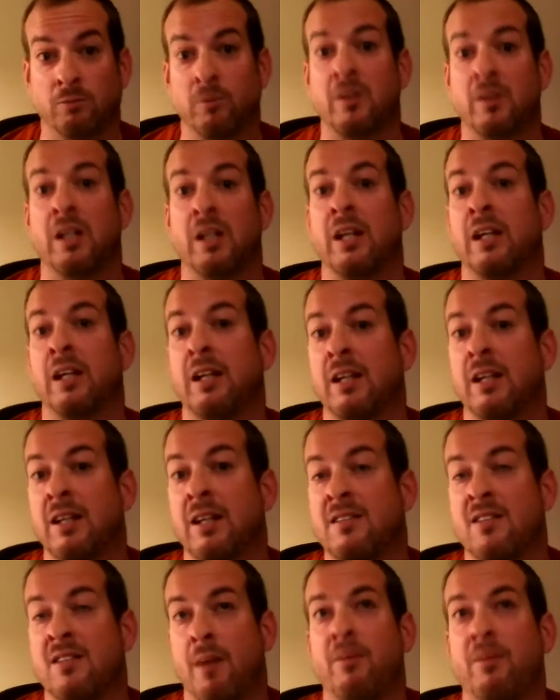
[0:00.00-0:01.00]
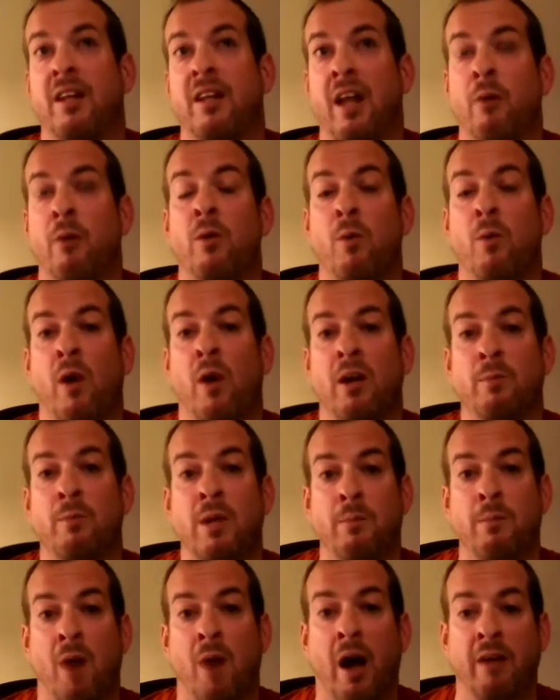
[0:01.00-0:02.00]
it's something that we want to
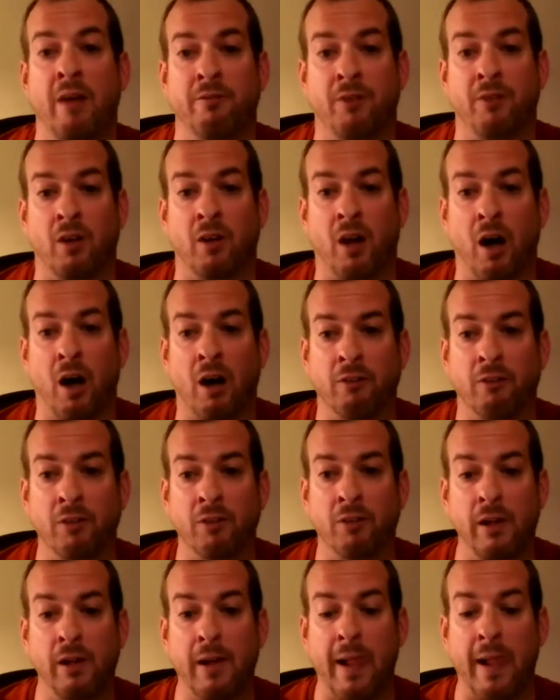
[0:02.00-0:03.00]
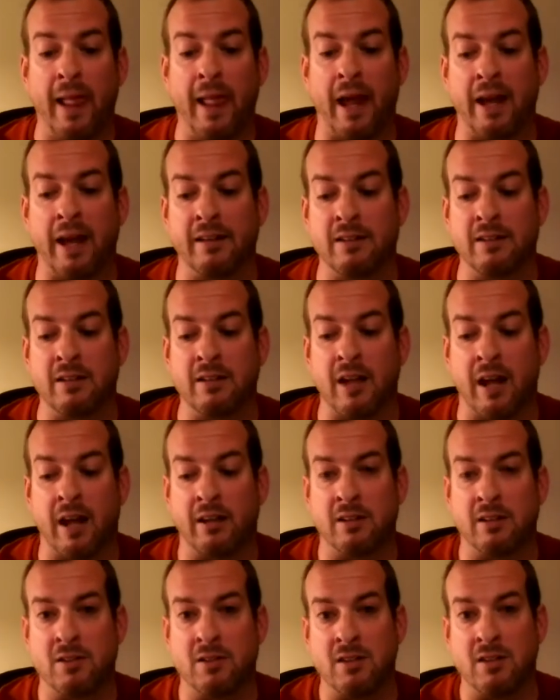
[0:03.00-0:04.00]
be mindful of. And
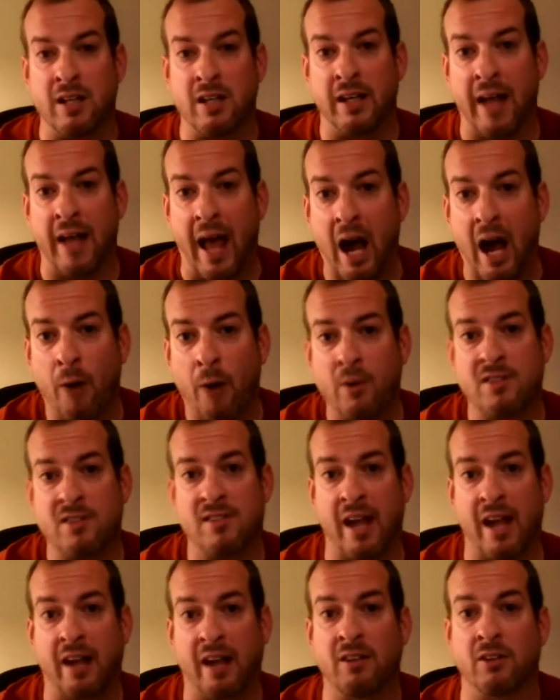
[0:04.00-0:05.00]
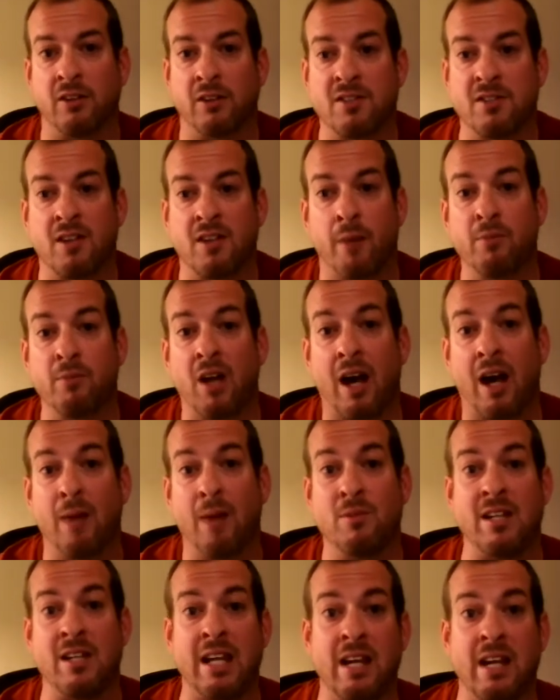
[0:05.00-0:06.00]
in our sector,
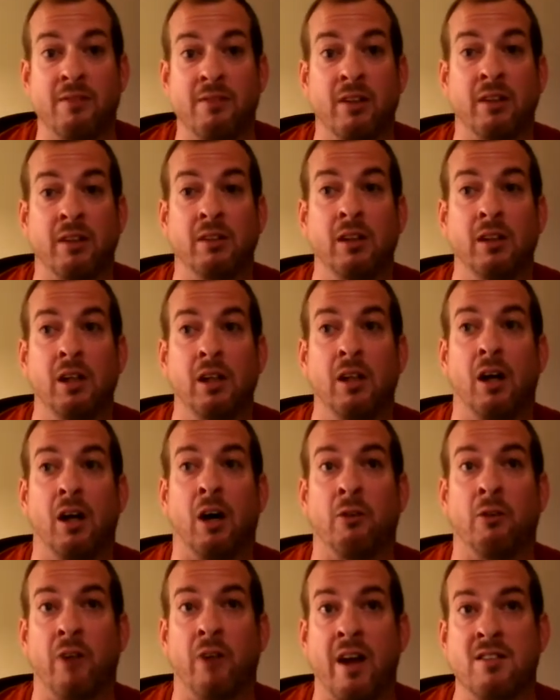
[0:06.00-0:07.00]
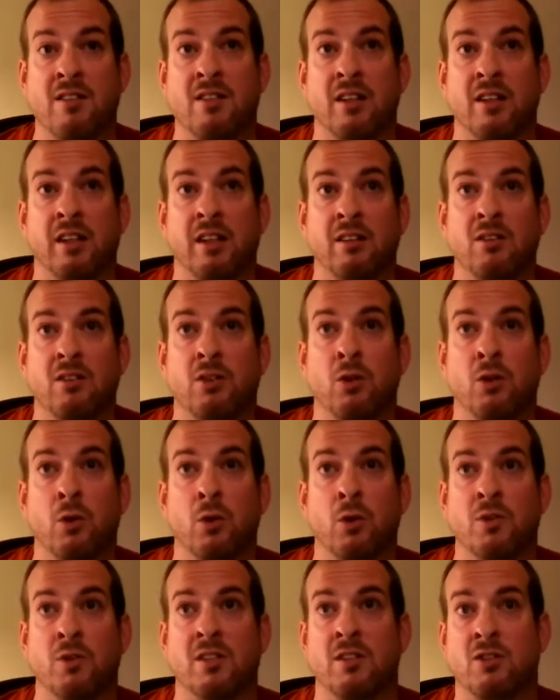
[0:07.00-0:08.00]
sometimes even a resident
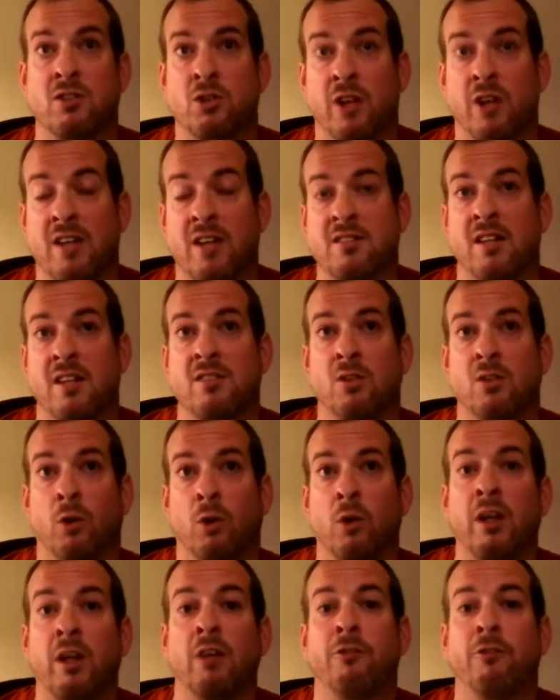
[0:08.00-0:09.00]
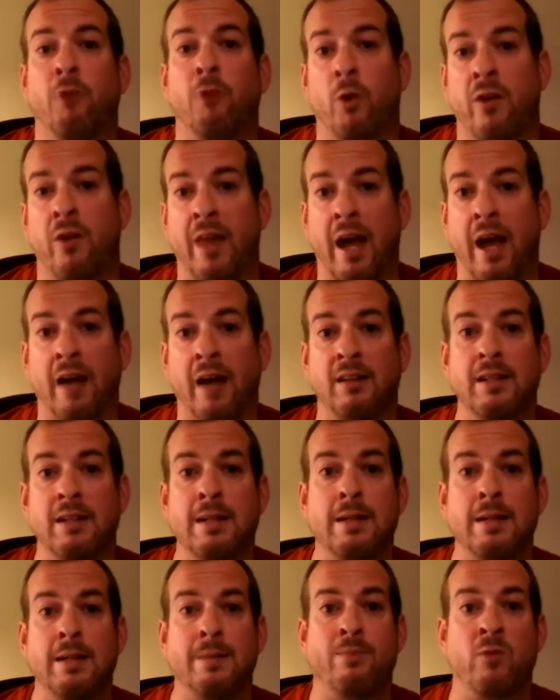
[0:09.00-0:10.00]
who's in stress that's looking for that
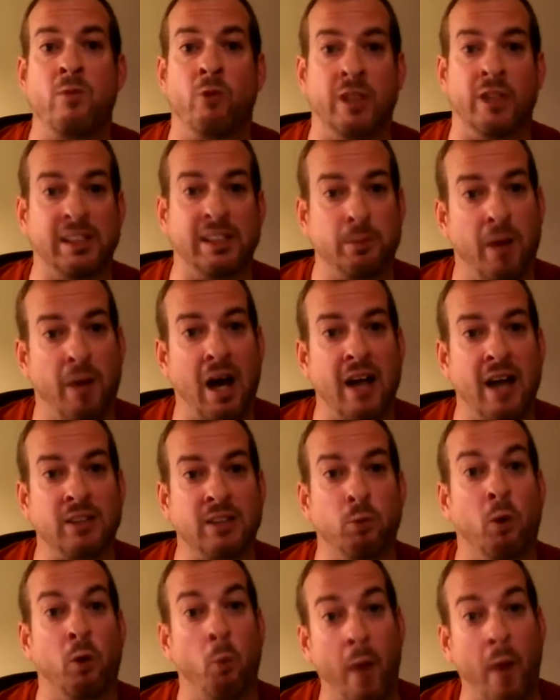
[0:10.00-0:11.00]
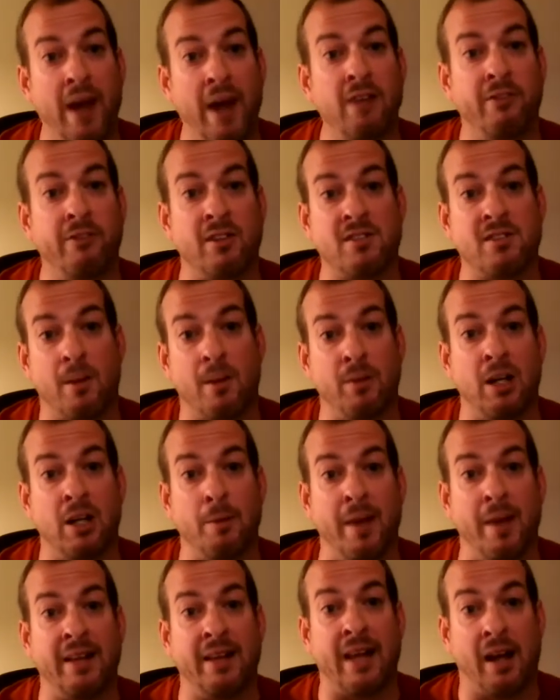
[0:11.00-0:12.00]
response will wait for somebody to
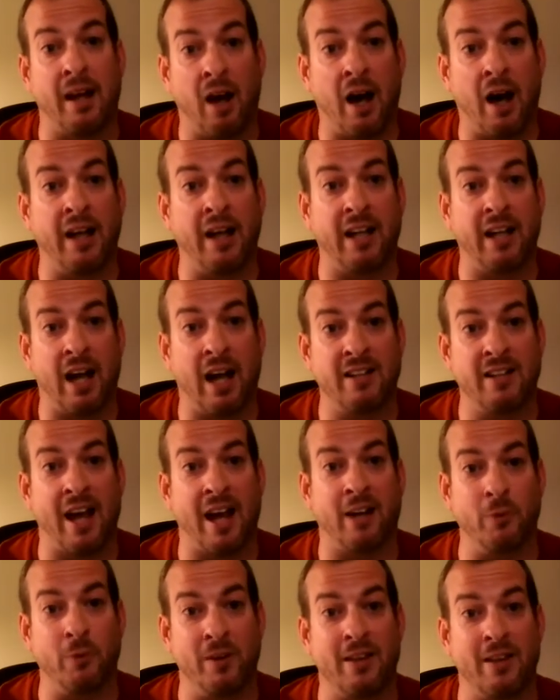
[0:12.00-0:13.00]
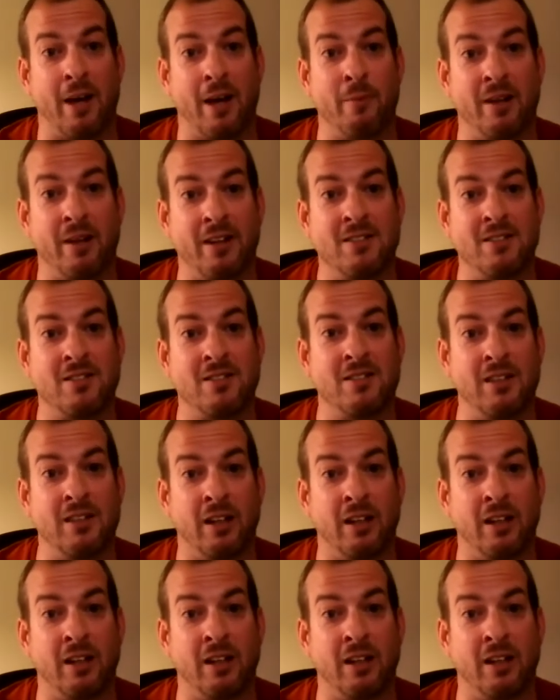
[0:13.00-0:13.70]
make that eye contact with them. And it's,